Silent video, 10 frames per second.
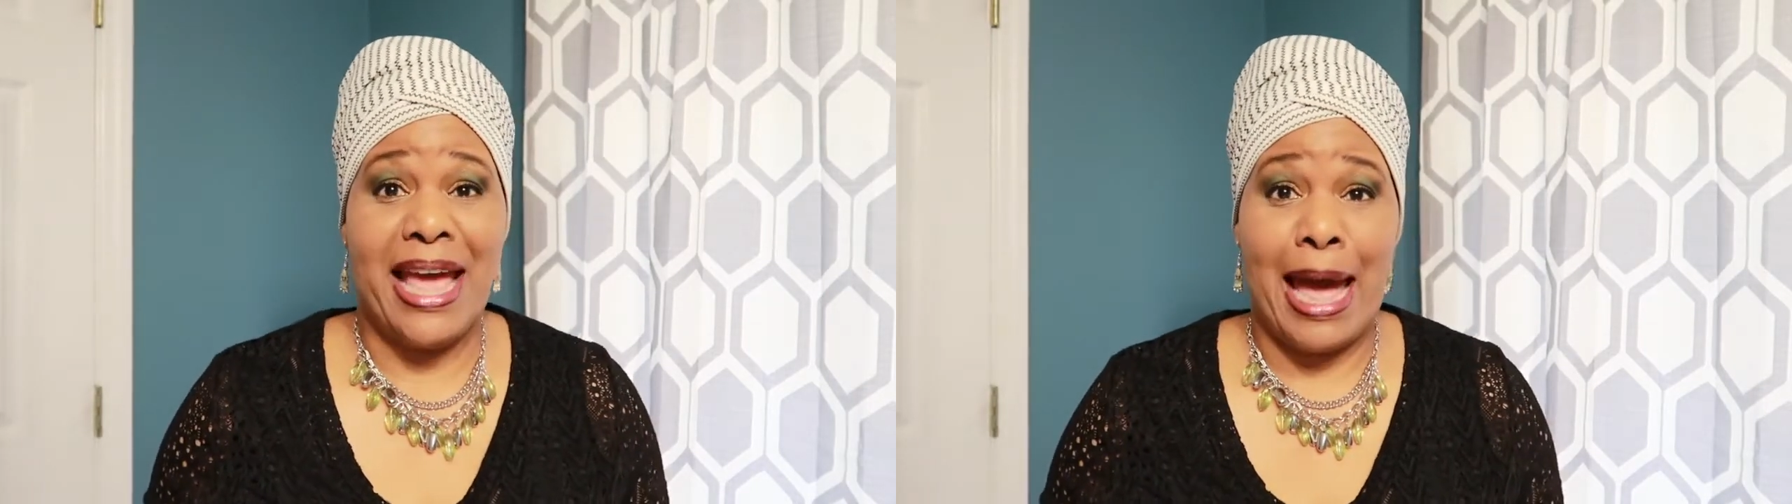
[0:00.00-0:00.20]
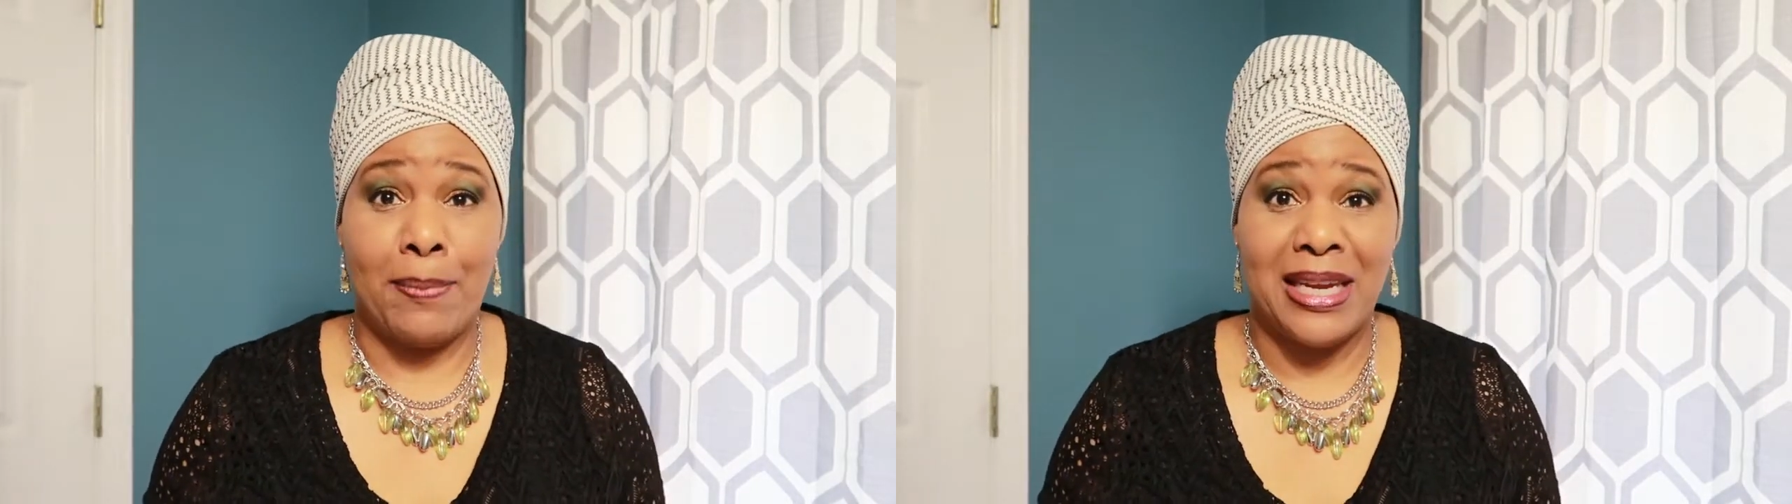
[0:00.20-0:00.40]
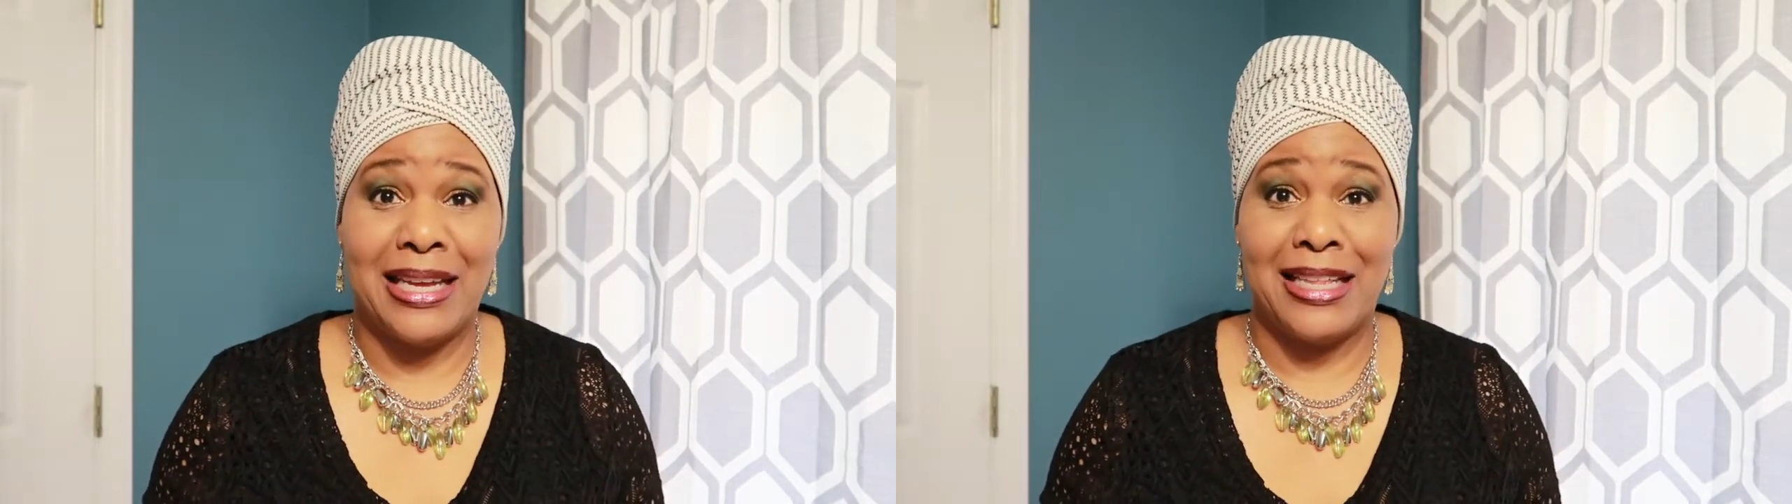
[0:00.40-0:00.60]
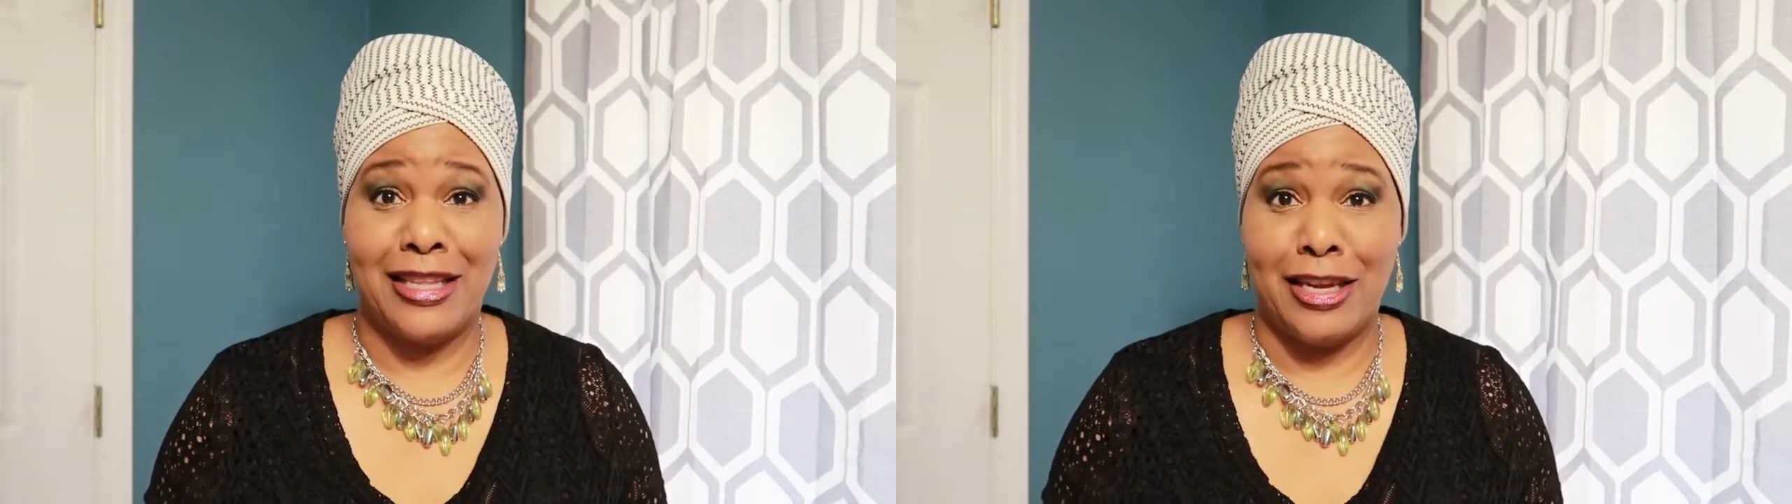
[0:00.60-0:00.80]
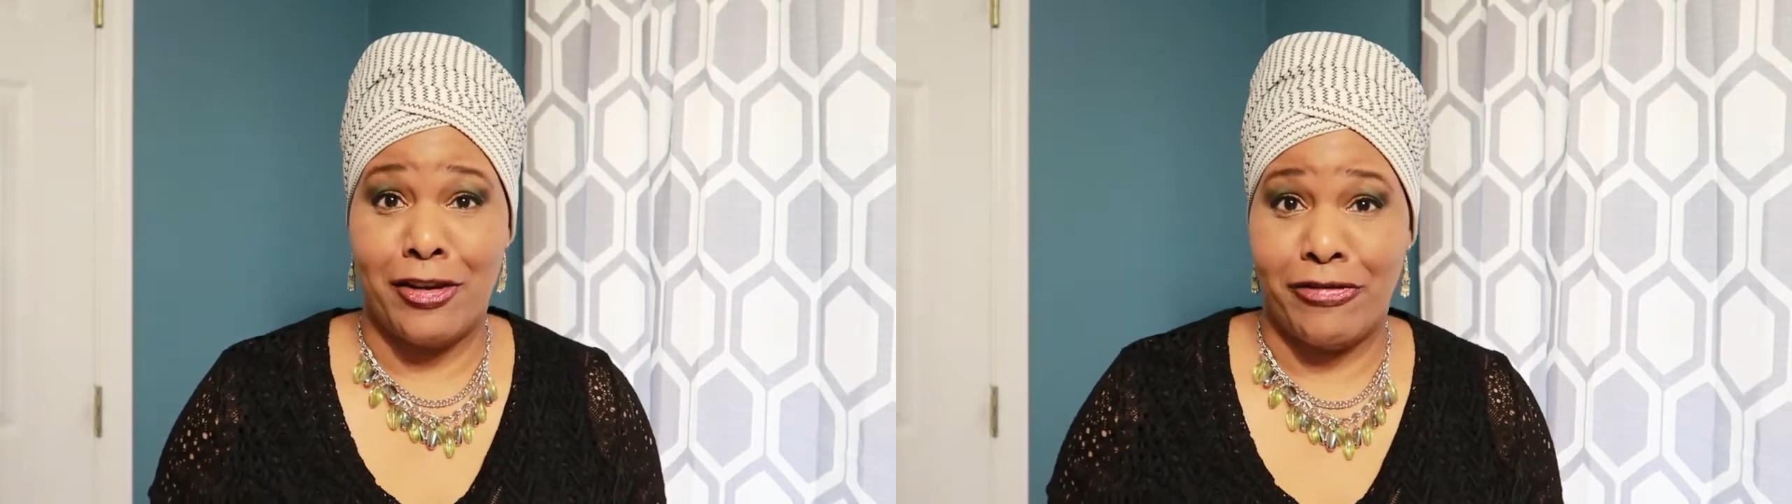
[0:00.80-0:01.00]
happening in
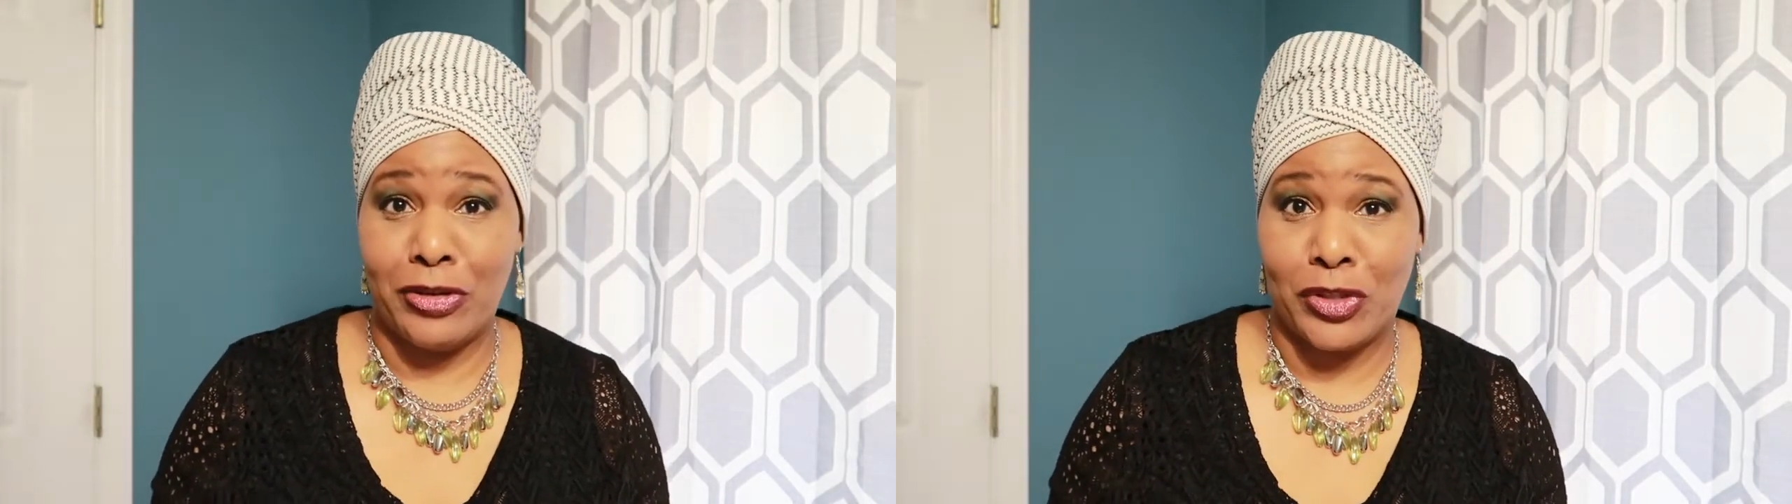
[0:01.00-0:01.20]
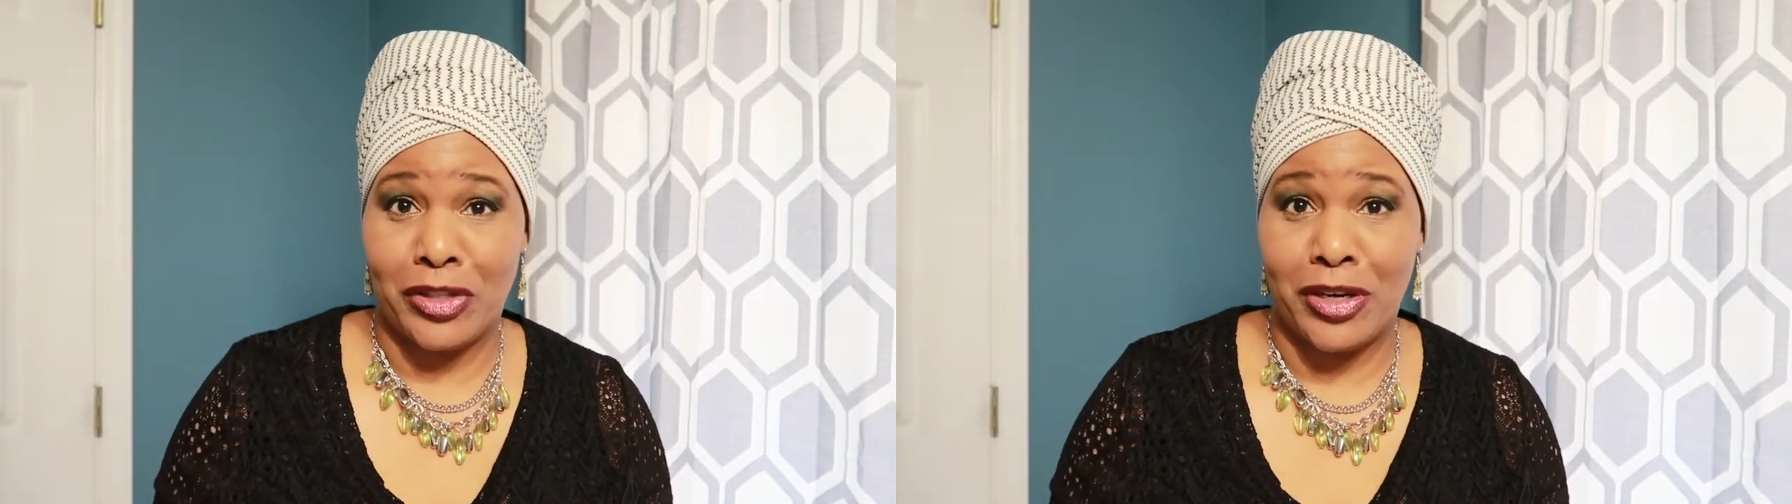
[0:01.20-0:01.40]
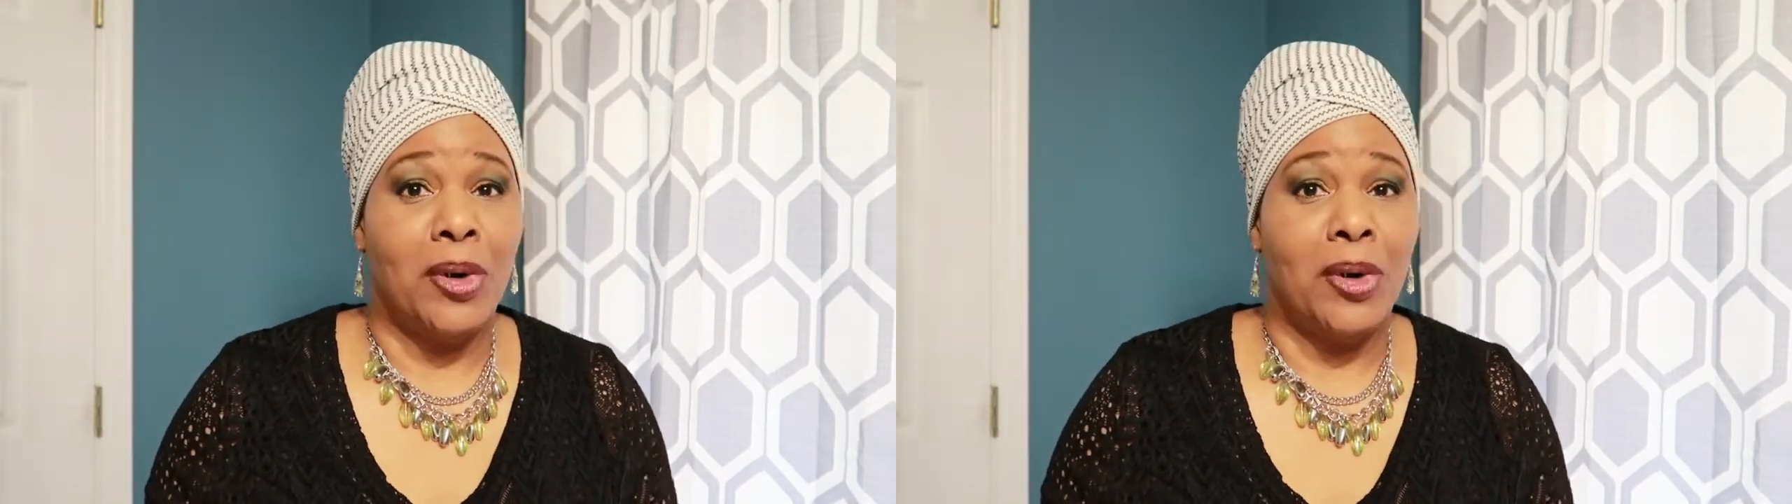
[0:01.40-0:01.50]
the near future.